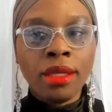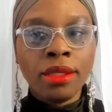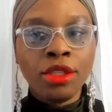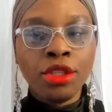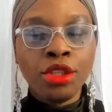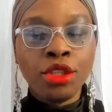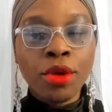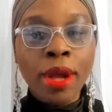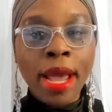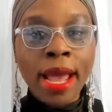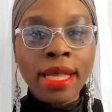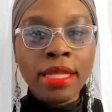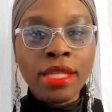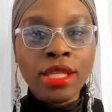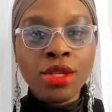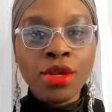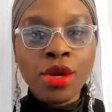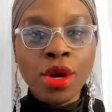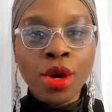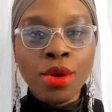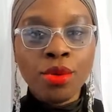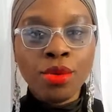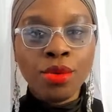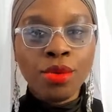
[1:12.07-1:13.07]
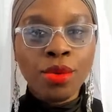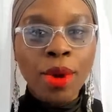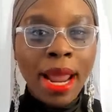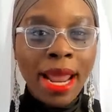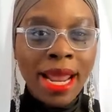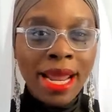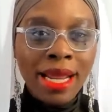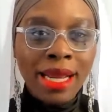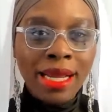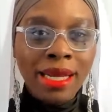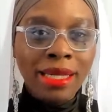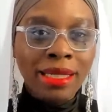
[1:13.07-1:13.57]
tried to
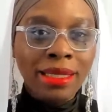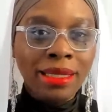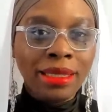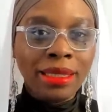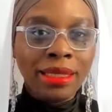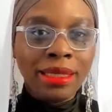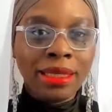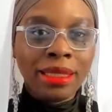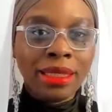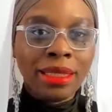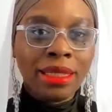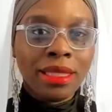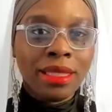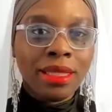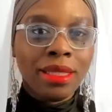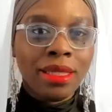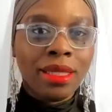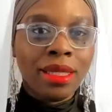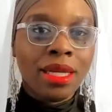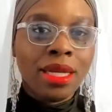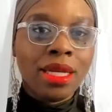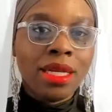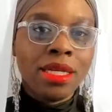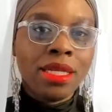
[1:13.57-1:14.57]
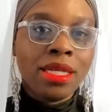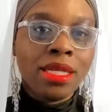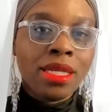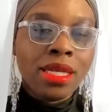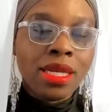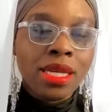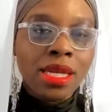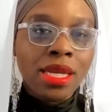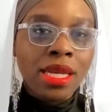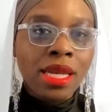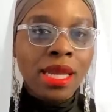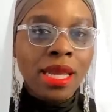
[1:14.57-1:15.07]
arrange
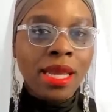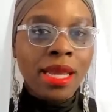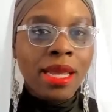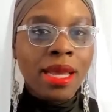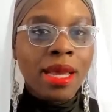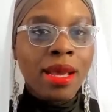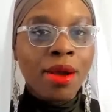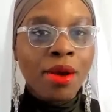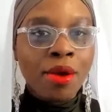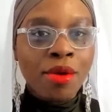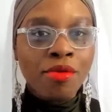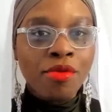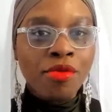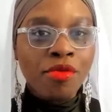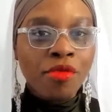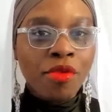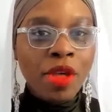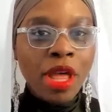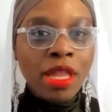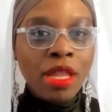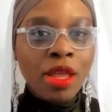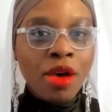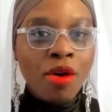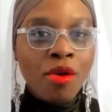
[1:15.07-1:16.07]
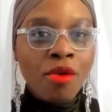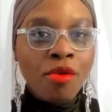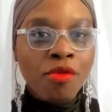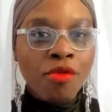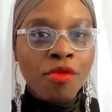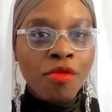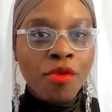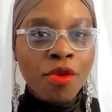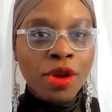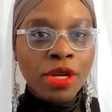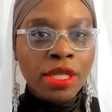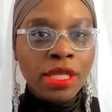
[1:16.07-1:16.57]
to get her fellow
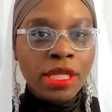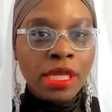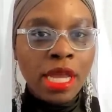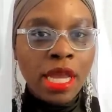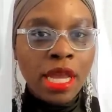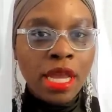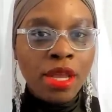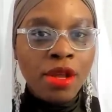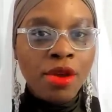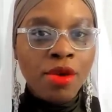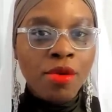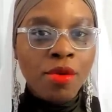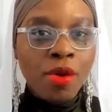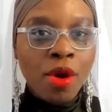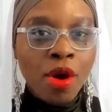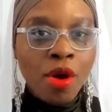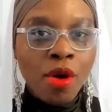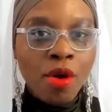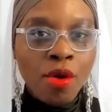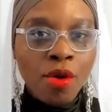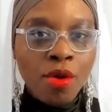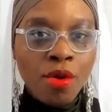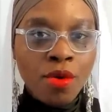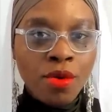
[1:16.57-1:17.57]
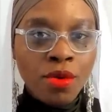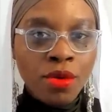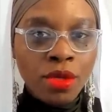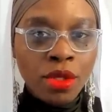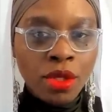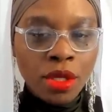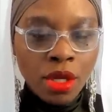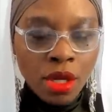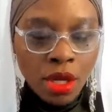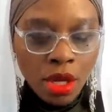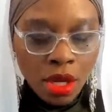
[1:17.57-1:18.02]
14-year-old